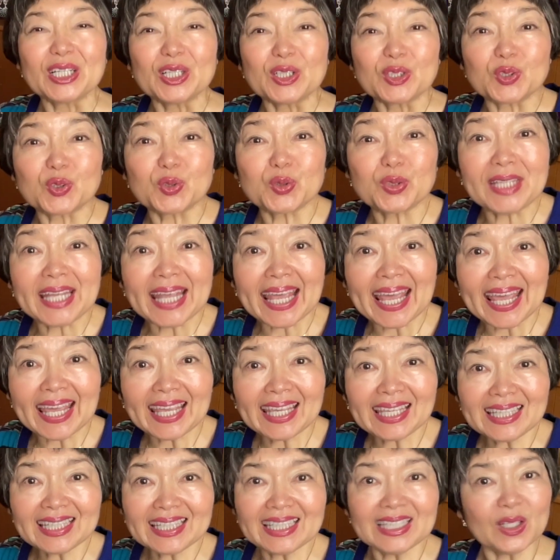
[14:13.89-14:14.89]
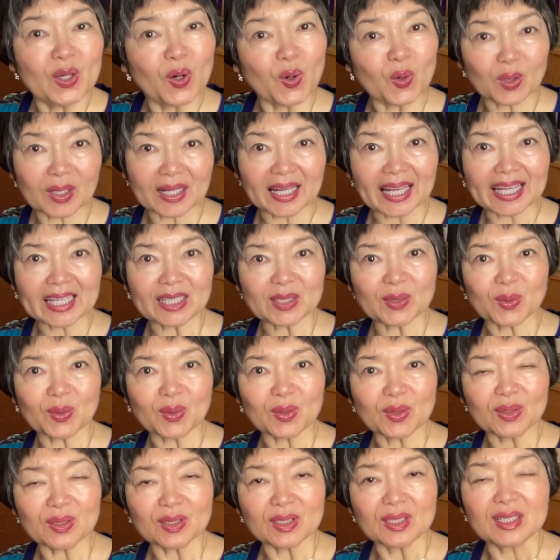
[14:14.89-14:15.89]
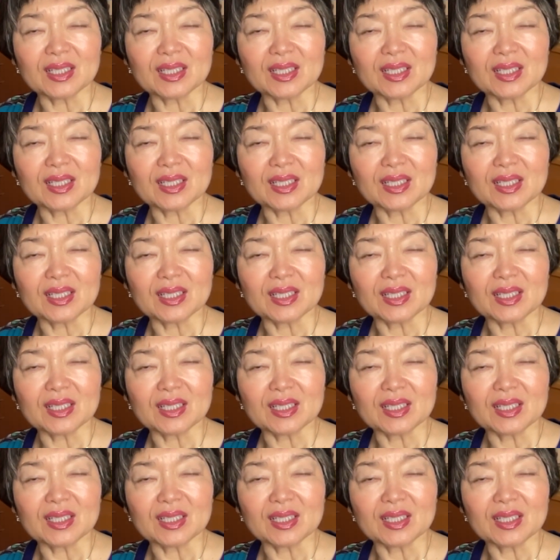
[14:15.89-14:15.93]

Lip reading: Today in Hokkaido,